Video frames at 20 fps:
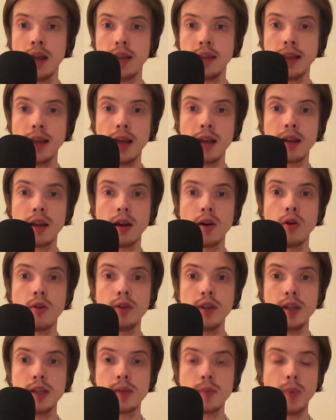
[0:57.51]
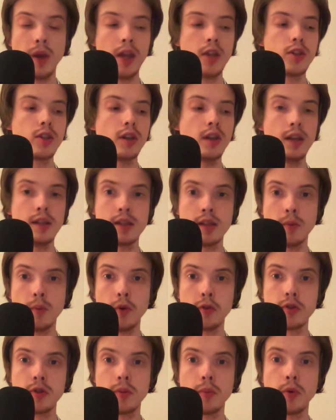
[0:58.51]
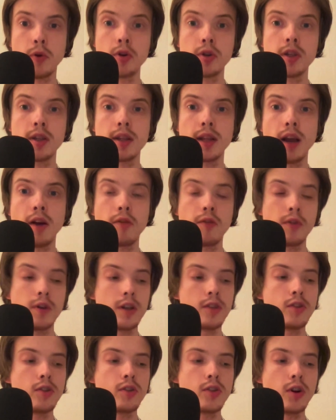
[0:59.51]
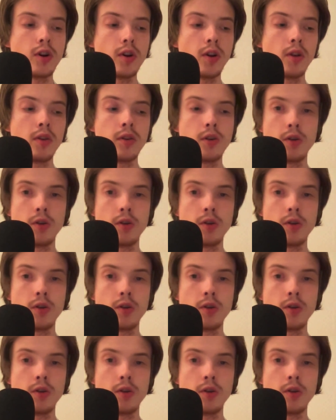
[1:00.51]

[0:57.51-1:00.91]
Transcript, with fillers: Then on this page it's the most important now for this tutorial.